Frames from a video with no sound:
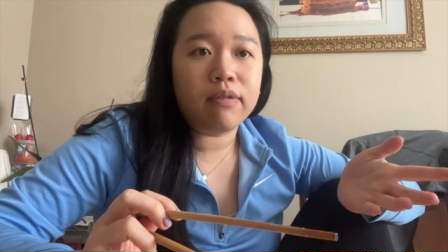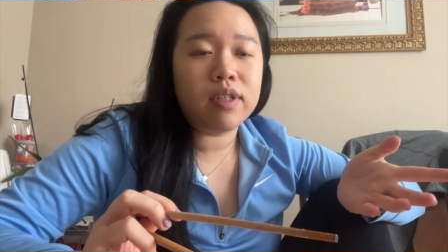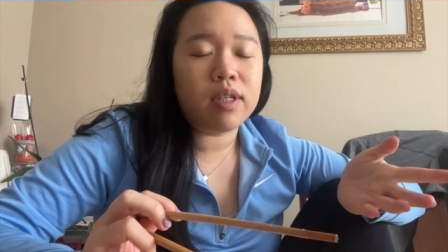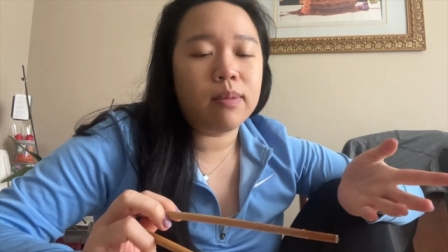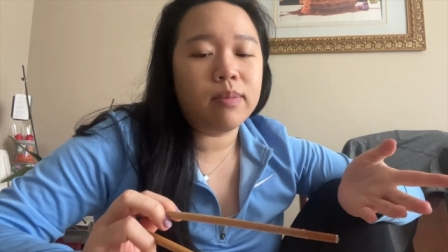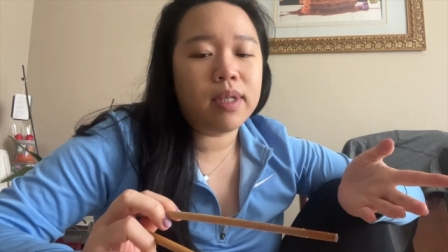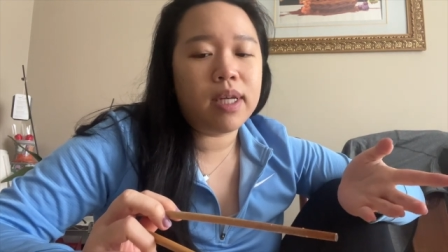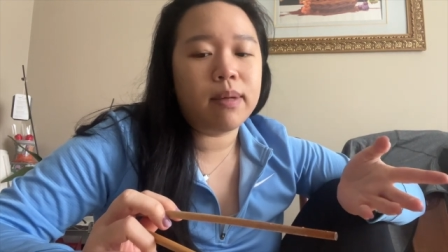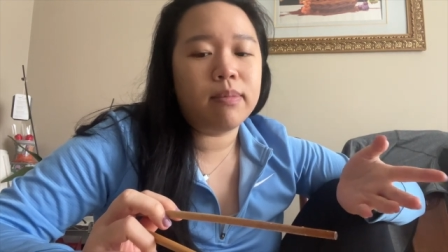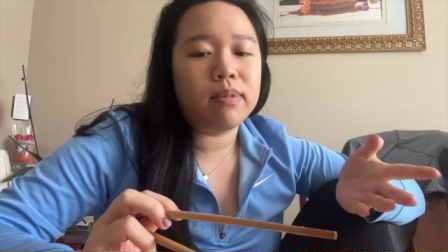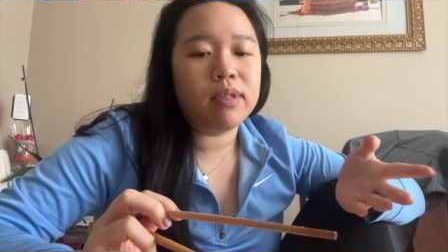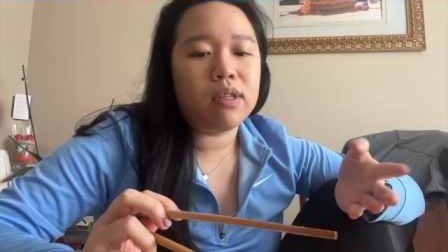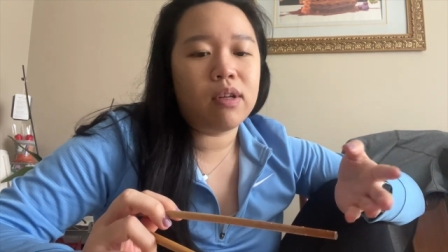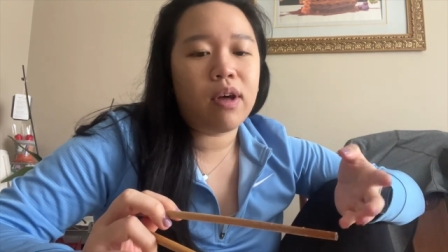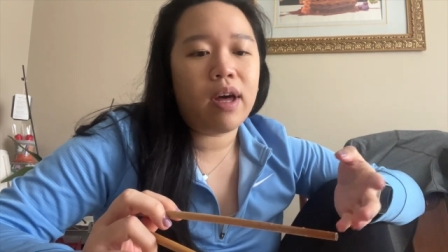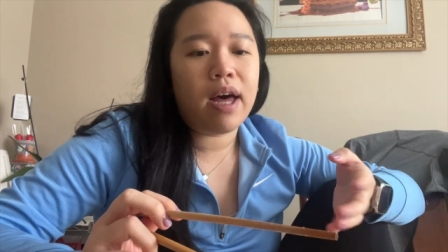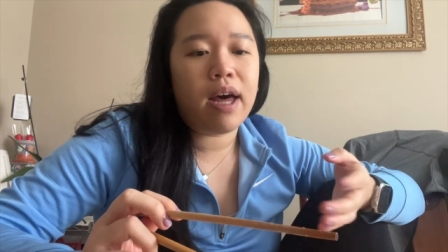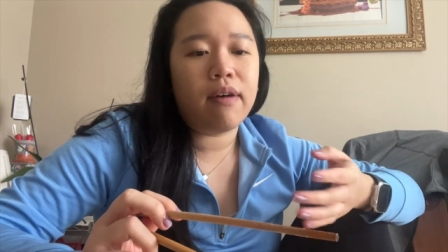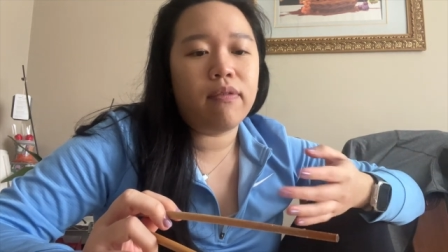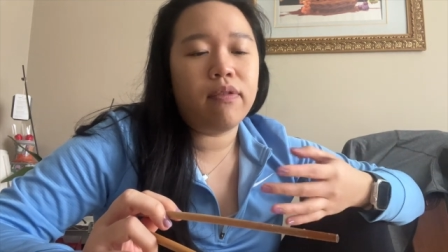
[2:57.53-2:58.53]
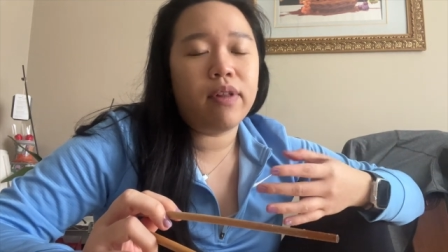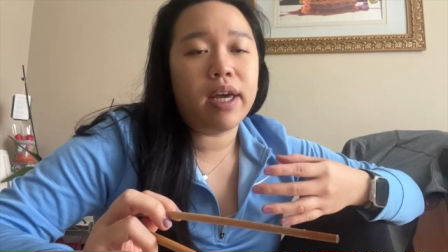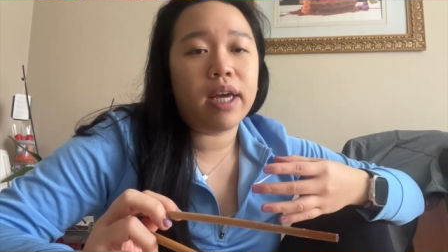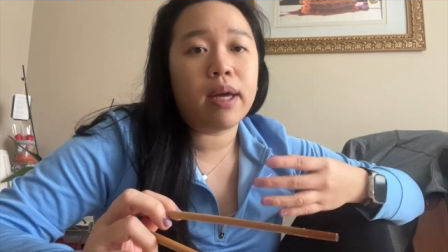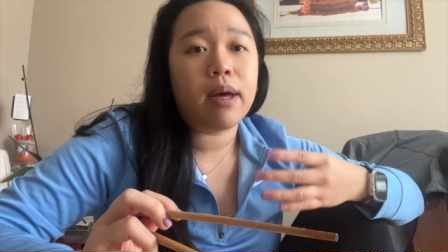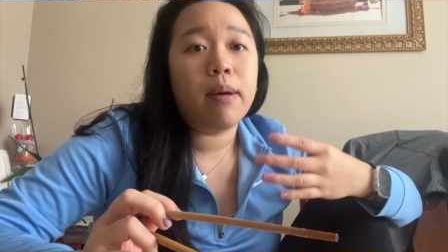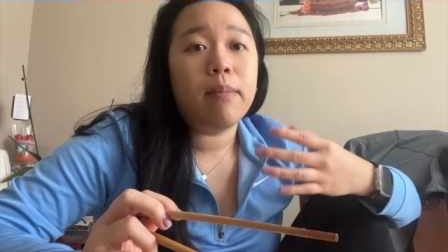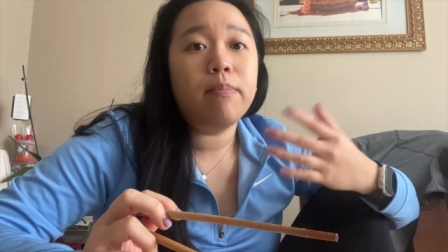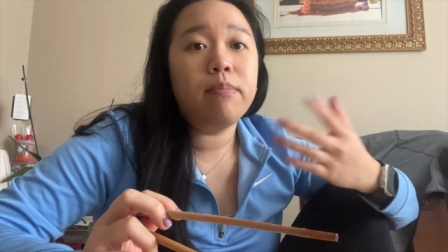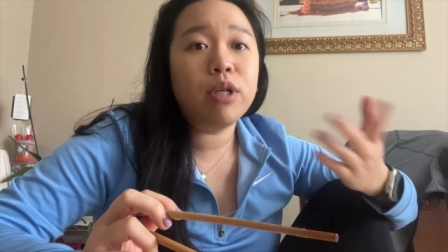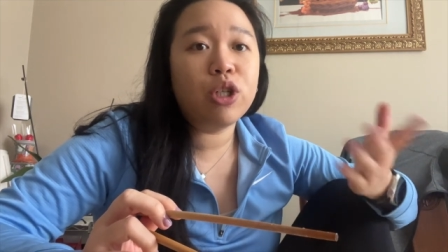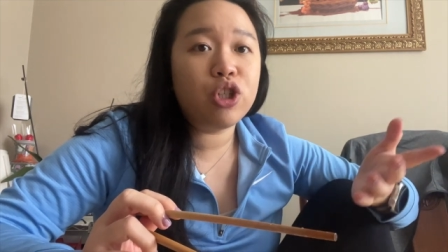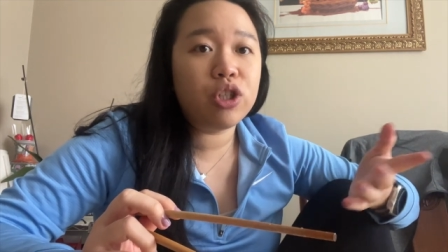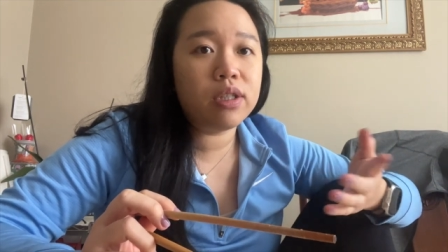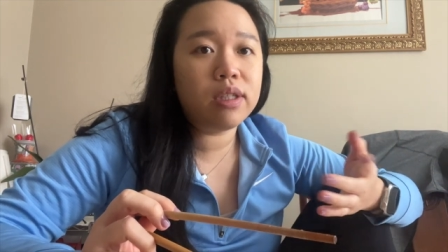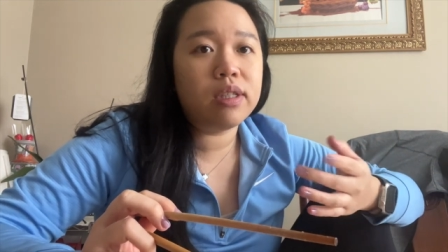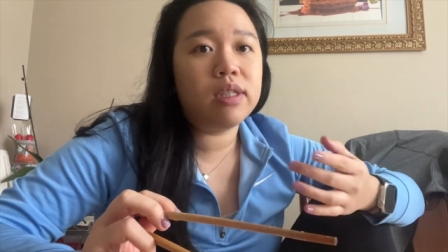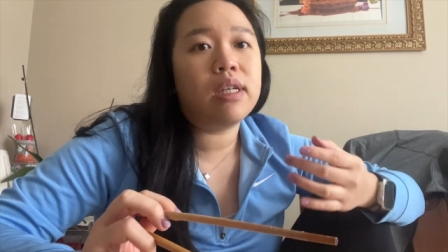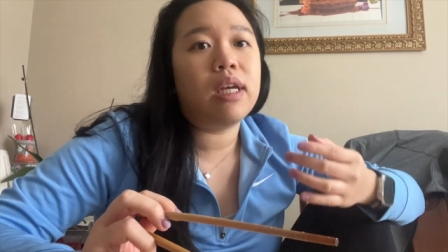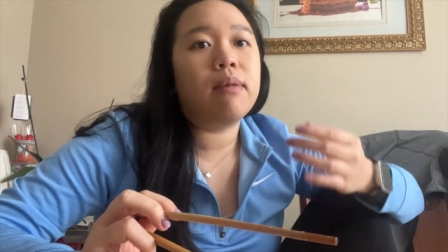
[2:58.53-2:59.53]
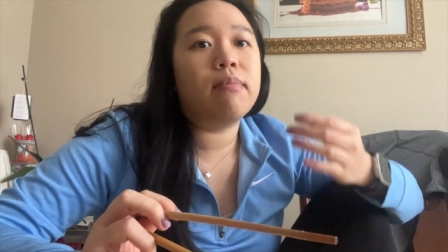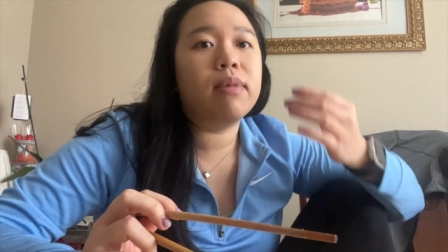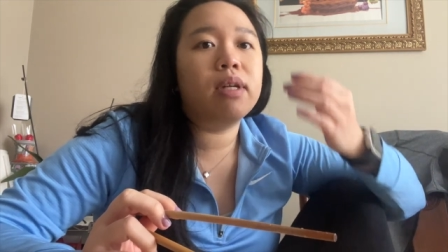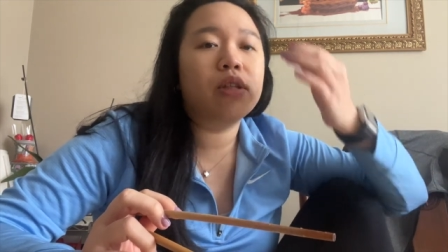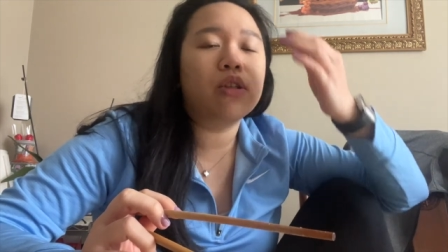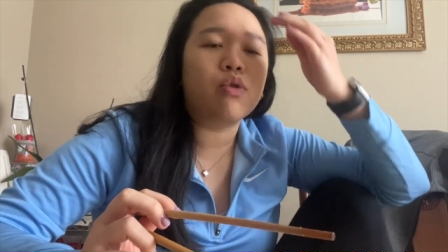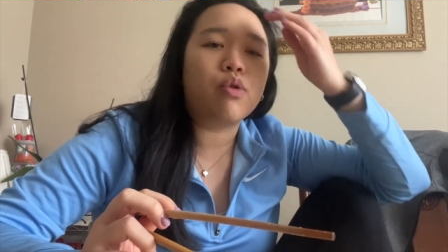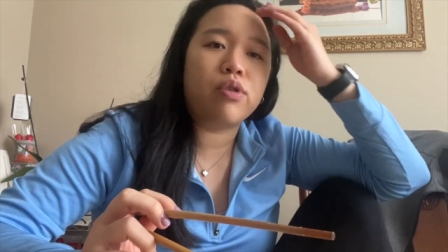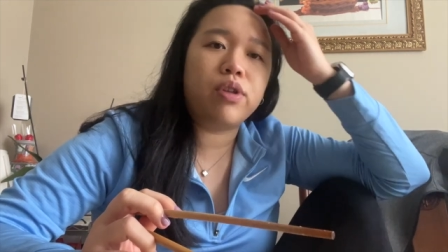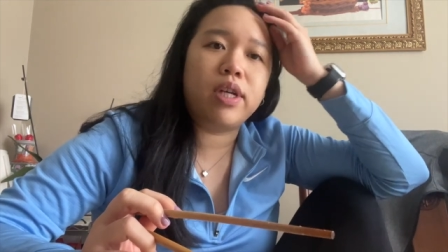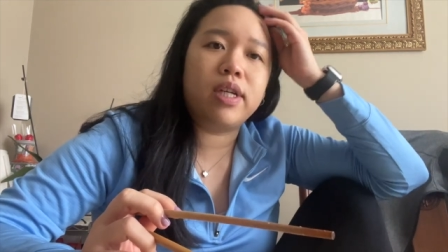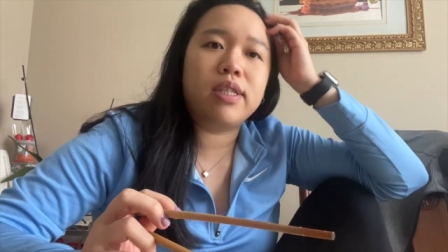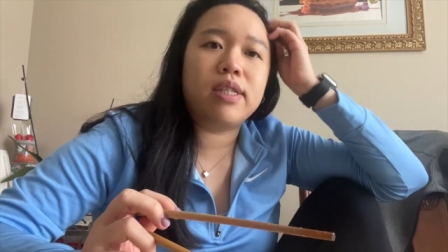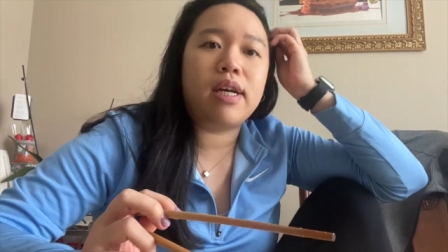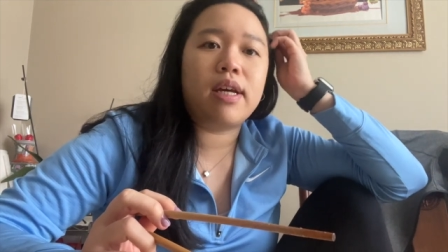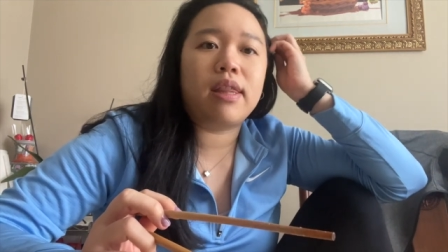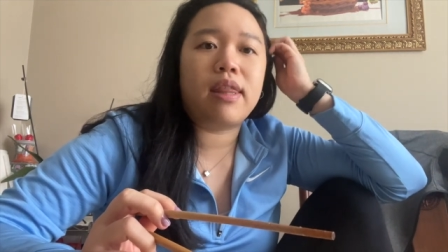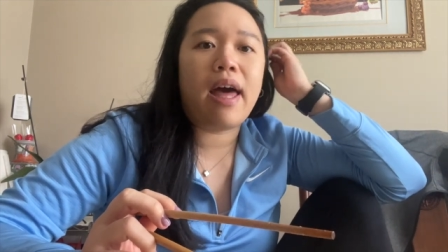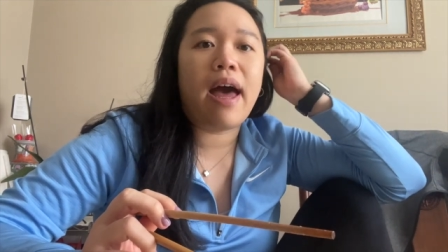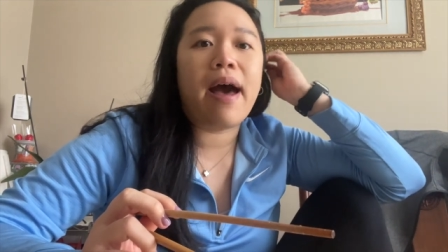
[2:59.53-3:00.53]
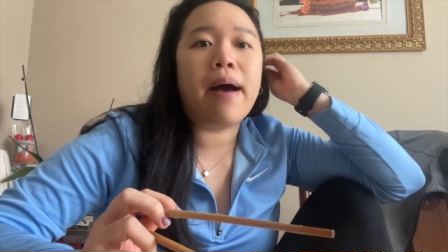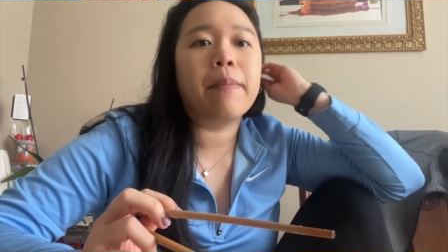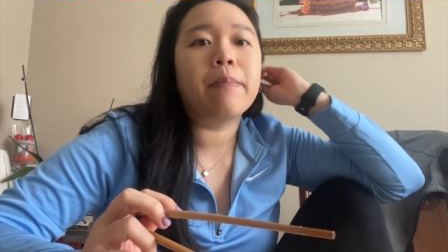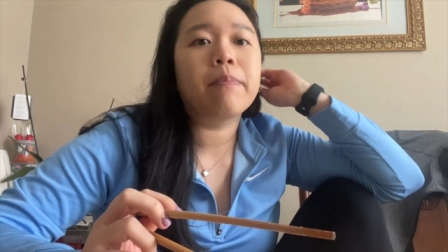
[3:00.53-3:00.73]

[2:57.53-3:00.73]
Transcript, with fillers: sometimes they'll have like mission statements or things like that.